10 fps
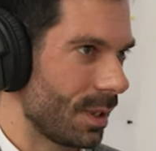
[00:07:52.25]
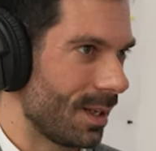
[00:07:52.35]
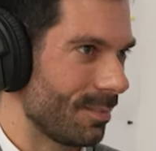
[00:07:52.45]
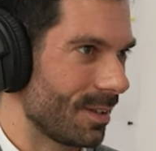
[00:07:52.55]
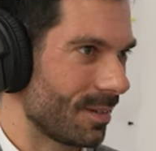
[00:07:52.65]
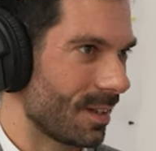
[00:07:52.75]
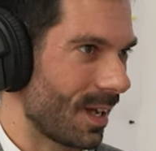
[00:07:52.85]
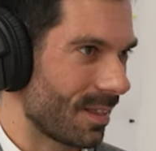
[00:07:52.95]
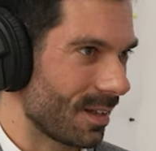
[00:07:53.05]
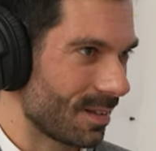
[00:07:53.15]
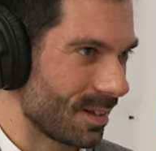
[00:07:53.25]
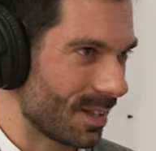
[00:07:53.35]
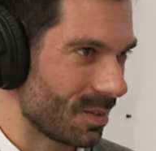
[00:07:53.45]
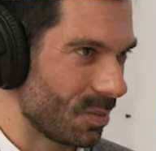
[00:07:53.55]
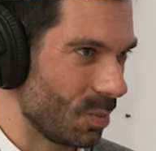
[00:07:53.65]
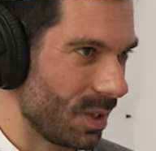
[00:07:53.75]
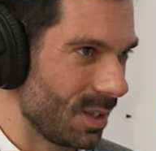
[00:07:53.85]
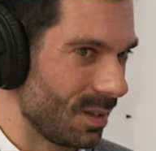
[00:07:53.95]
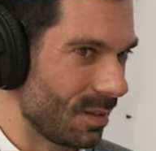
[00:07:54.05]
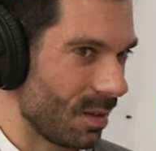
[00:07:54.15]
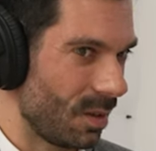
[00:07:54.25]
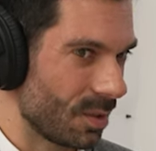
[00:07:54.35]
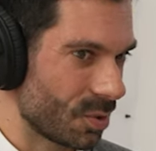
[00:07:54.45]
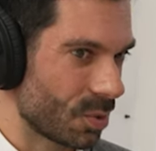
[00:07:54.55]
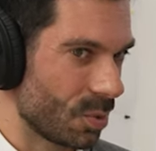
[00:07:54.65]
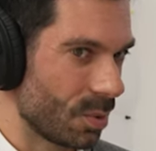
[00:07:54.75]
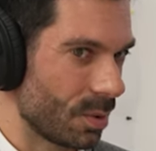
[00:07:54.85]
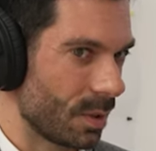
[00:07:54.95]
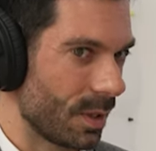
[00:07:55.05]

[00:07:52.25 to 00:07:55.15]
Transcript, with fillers: I mean, the, I think that we also,